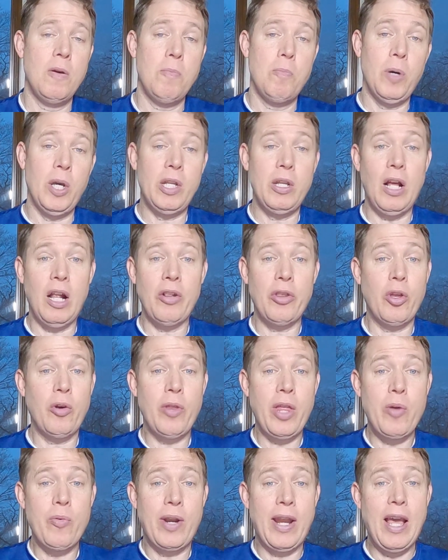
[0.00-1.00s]
But
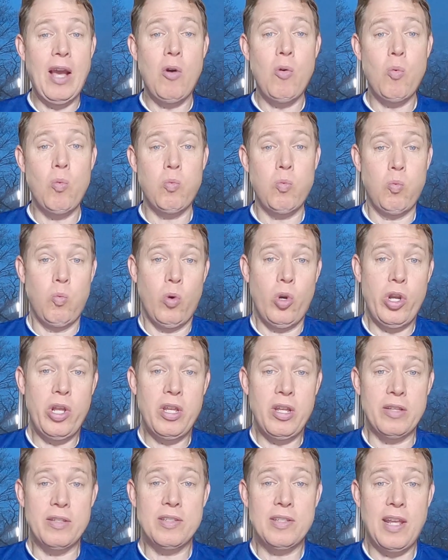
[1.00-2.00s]
although they were now
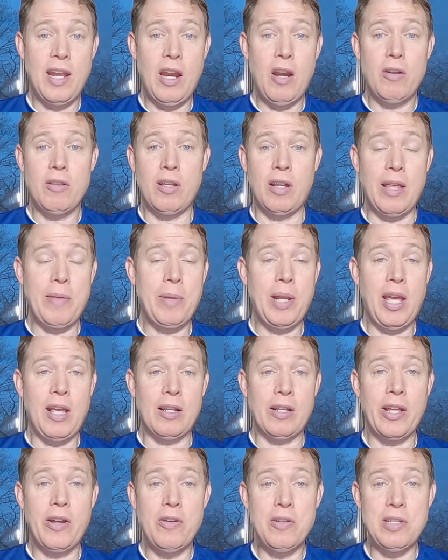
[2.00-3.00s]
worried and scared, the
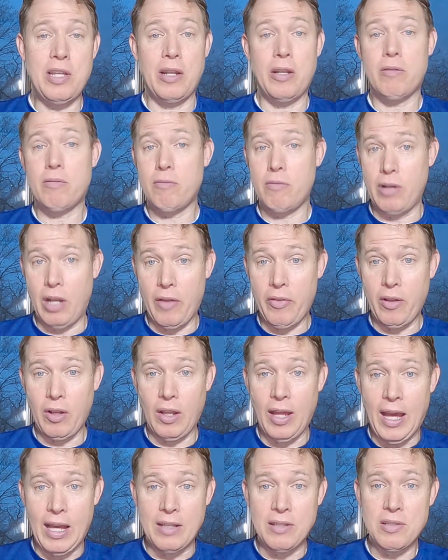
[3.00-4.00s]
Lamanite leaders had
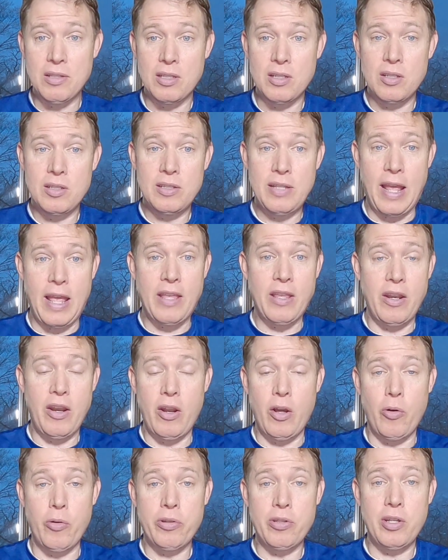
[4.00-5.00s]
nonetheless taken
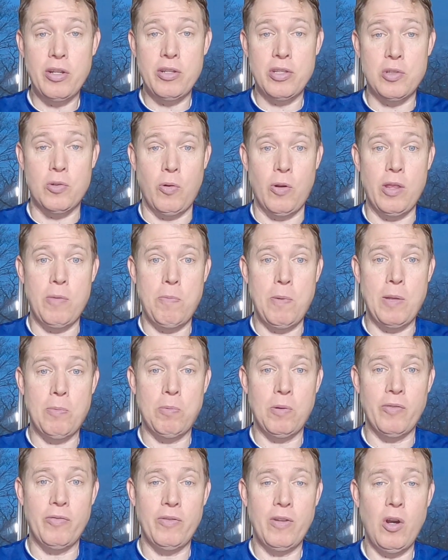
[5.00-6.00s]
an oath to destroy the
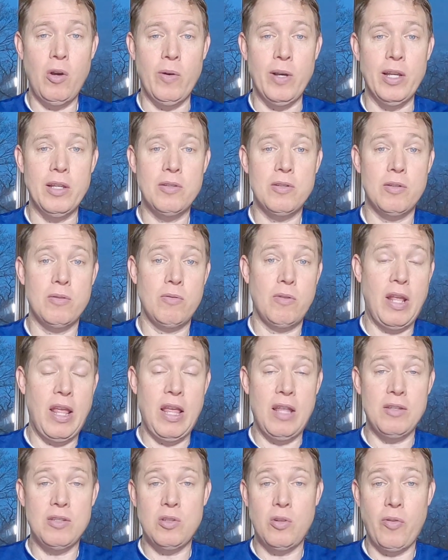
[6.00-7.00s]
people of Noah,
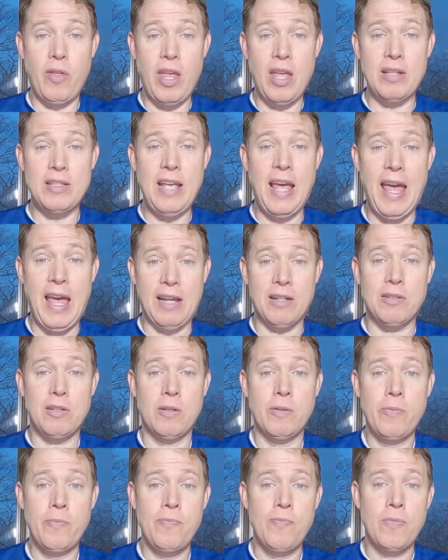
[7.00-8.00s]
and so they attacked.